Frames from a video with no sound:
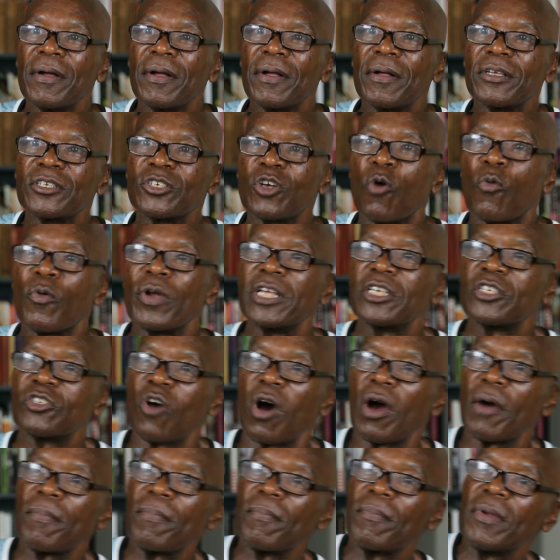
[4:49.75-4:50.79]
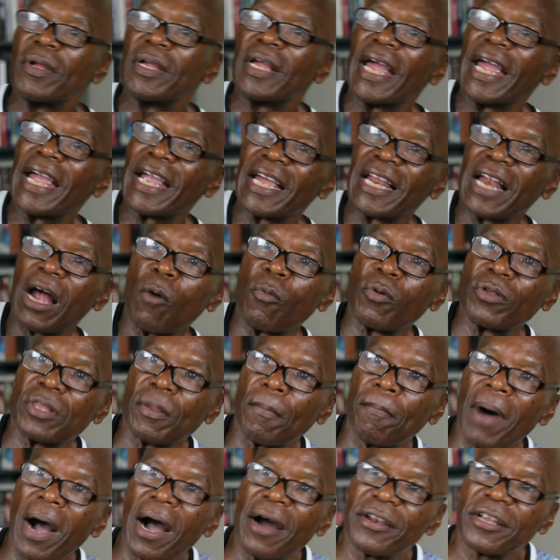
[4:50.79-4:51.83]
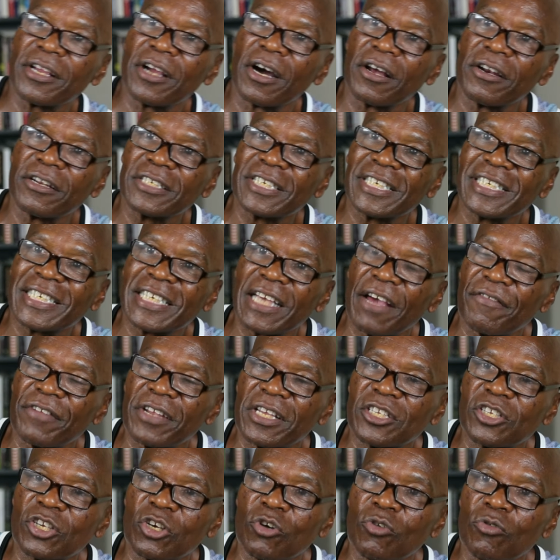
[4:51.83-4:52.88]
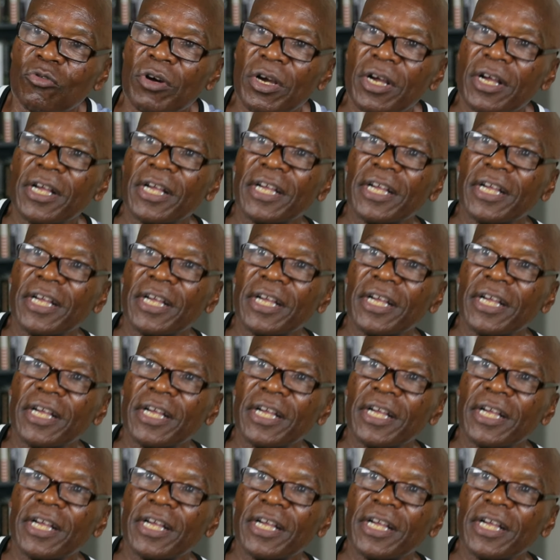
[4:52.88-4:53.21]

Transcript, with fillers: So when he started hanging out with the bounty hunters in seventy-two